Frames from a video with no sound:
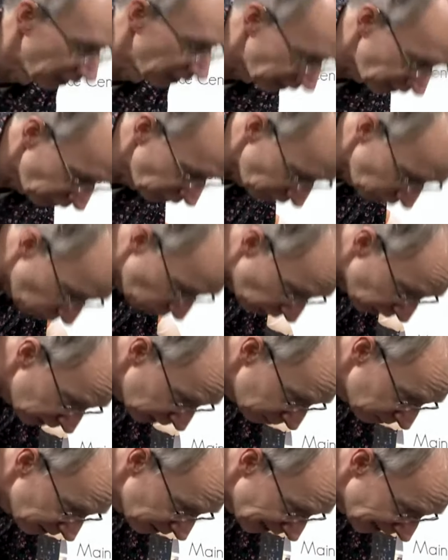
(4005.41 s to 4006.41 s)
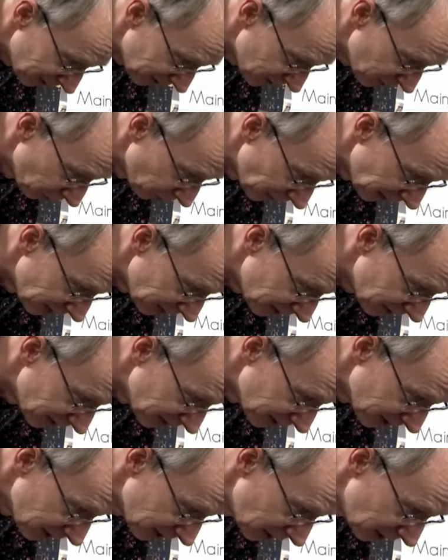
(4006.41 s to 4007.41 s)
I don't know why, but that's the way it
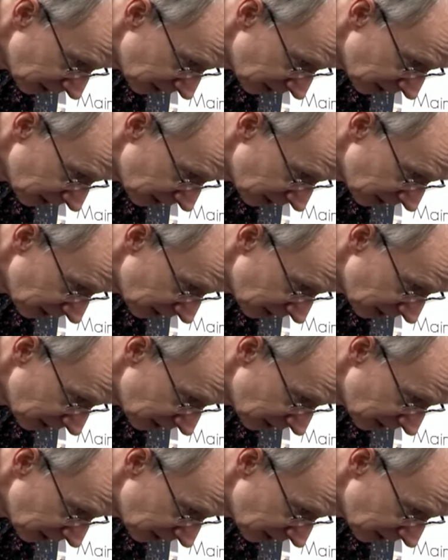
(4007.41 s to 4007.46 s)
is.